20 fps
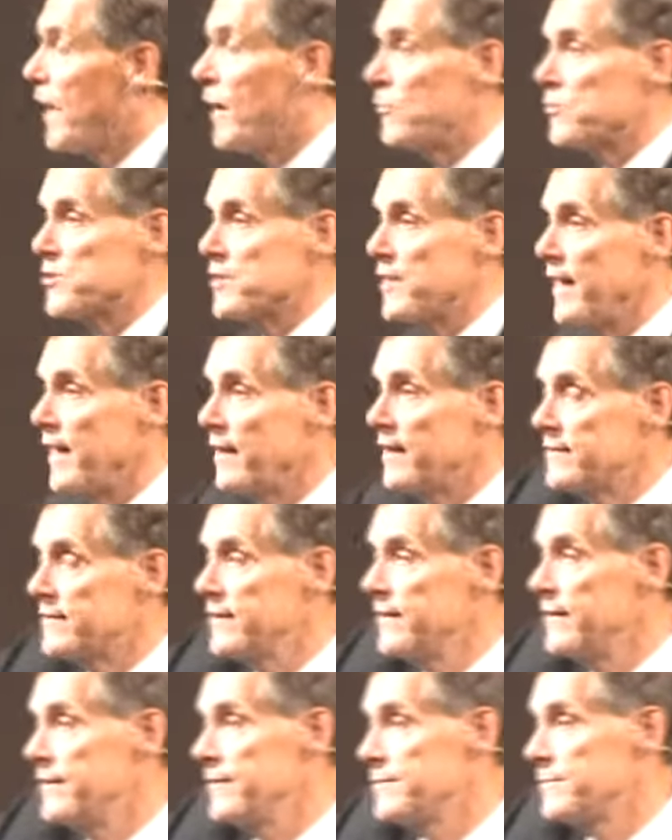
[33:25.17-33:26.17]
I was down at
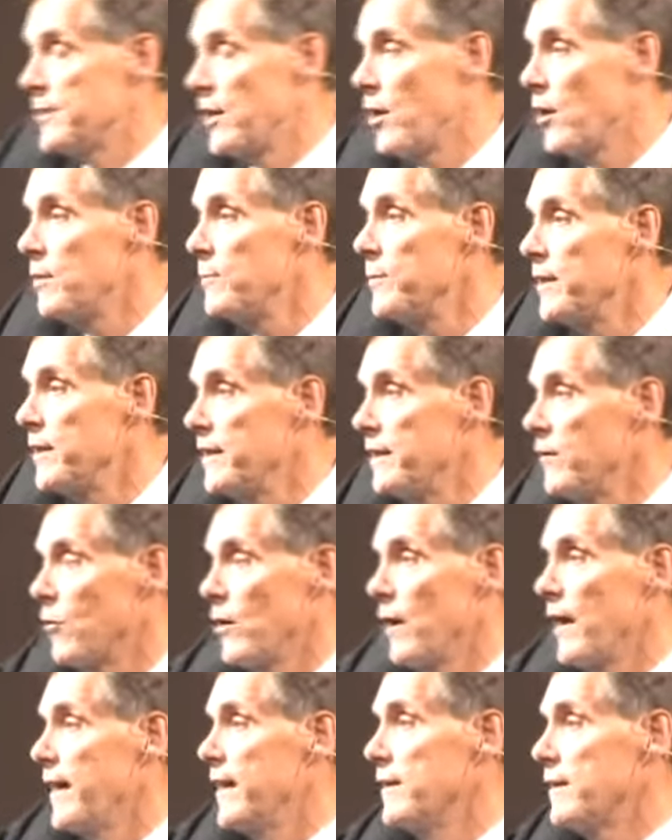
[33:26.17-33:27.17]
the tournament in
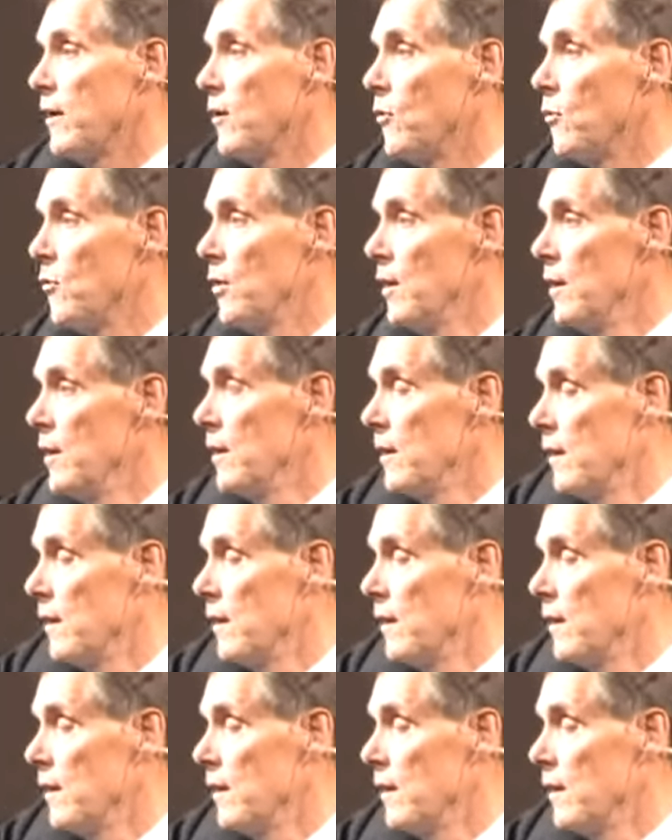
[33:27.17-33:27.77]
Orlando